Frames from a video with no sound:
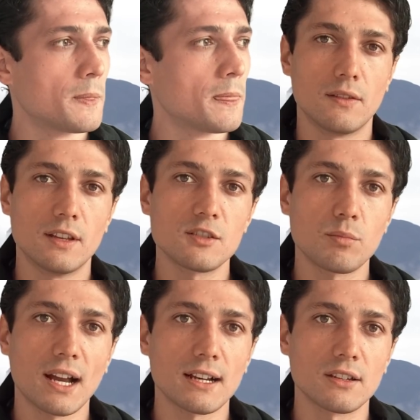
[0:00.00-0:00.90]
This
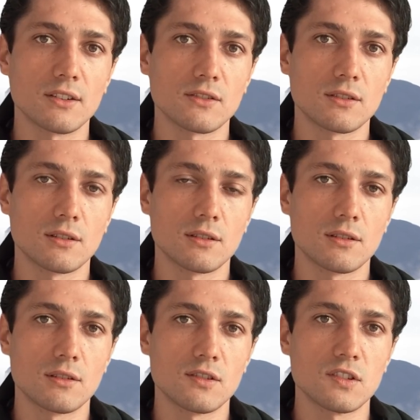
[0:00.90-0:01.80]
practice
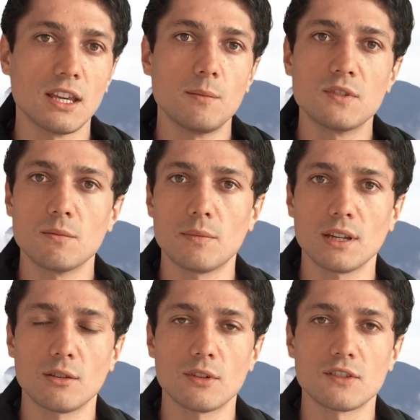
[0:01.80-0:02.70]
seems
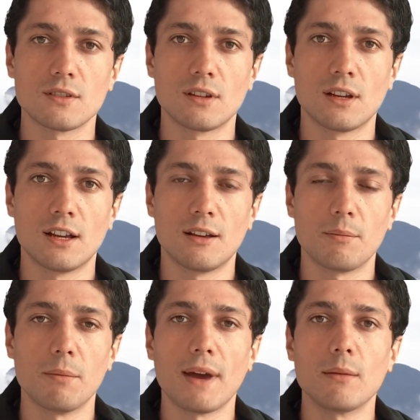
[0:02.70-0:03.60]
ambiguous, but
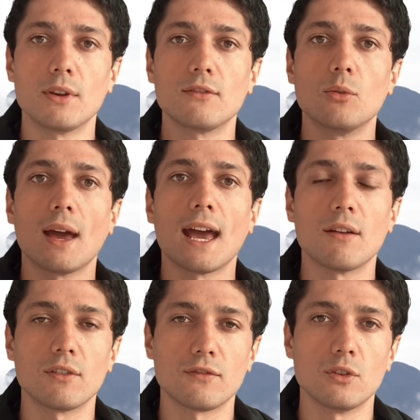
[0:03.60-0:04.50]
maybe if you have a
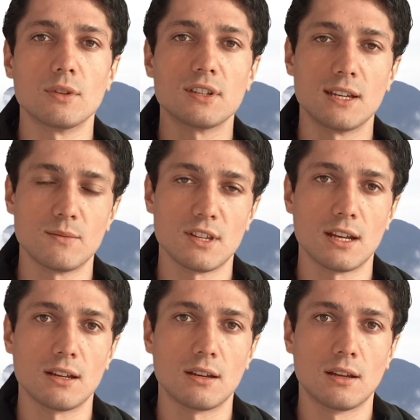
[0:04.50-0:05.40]
few attempts at it,